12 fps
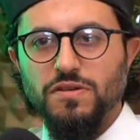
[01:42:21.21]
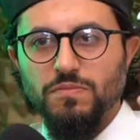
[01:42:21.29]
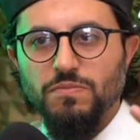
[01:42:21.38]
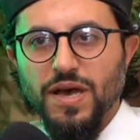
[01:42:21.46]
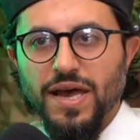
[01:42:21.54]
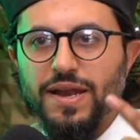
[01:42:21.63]

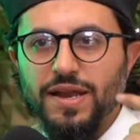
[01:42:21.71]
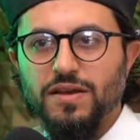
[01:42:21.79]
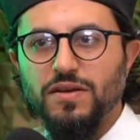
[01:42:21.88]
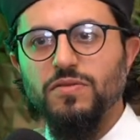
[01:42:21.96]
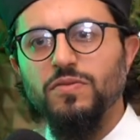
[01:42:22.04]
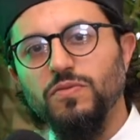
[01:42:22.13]
Malik
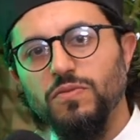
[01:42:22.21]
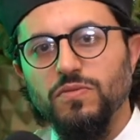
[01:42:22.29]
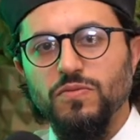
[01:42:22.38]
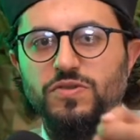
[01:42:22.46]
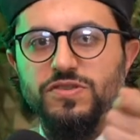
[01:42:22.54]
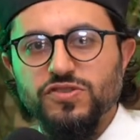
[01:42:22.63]

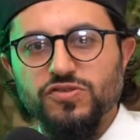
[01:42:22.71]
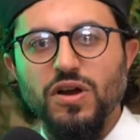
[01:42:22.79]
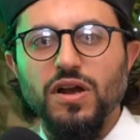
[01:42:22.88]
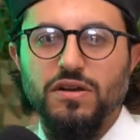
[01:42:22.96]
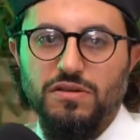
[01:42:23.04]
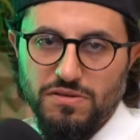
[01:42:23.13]
was
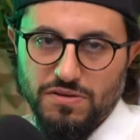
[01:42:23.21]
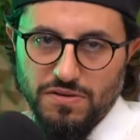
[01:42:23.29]
struck.